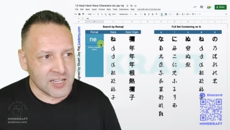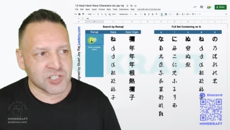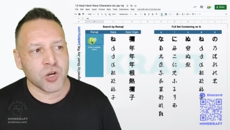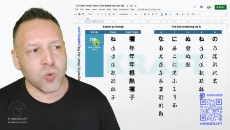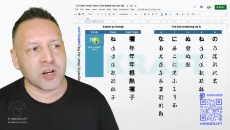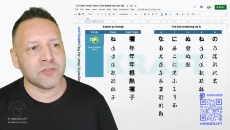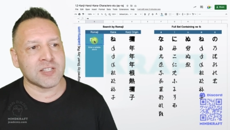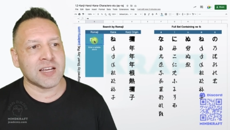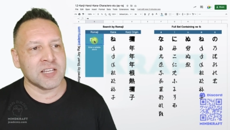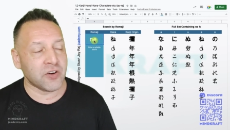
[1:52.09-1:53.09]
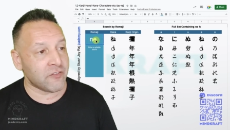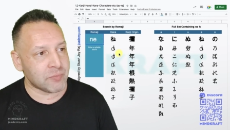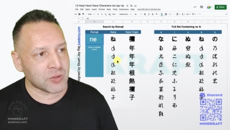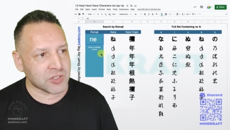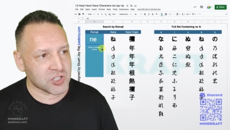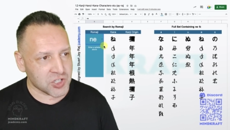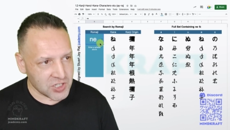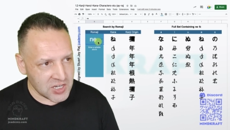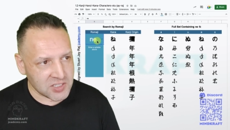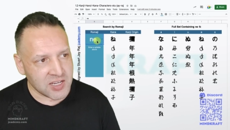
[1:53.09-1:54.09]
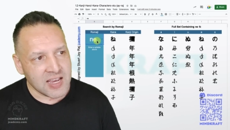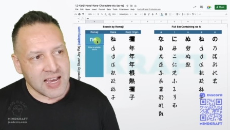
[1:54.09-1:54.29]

And so what I've done here, I've built this sheet,